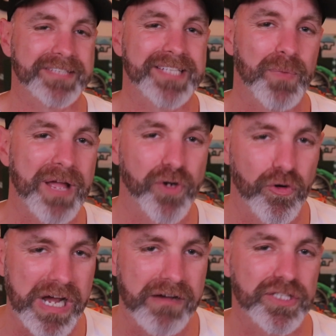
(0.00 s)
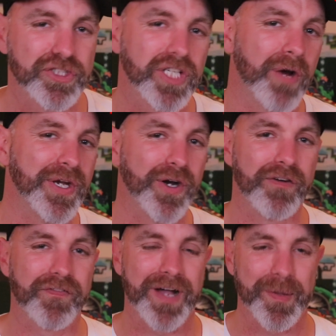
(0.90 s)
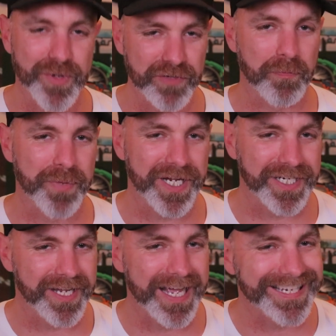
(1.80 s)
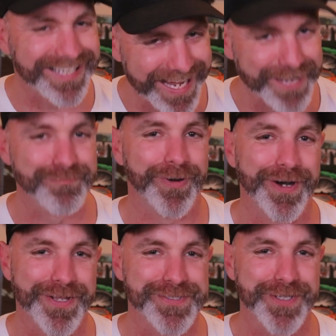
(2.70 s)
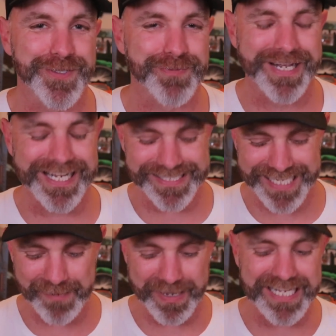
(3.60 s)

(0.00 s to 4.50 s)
Next up, we have Carrera showing off a beautiful pick again by the social media team.